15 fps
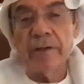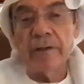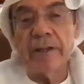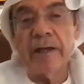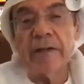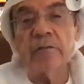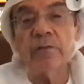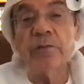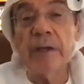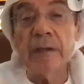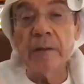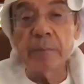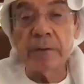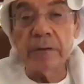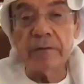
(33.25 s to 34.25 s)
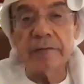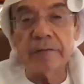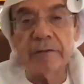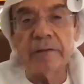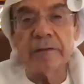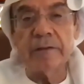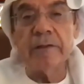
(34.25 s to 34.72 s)
that fabled
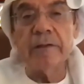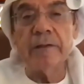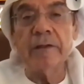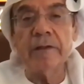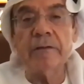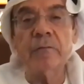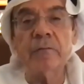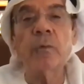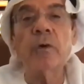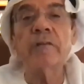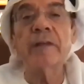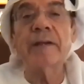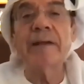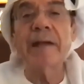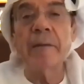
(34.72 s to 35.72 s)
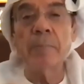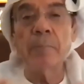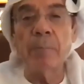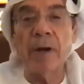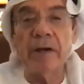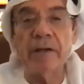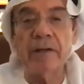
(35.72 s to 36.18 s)
city that was an
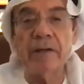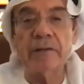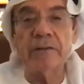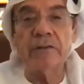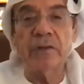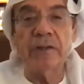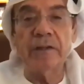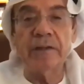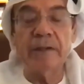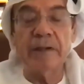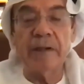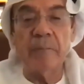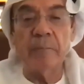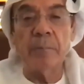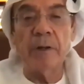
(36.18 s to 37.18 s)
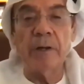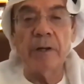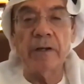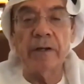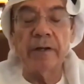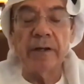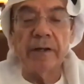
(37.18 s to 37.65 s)
empire, a trading
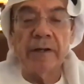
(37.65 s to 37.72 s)
empire,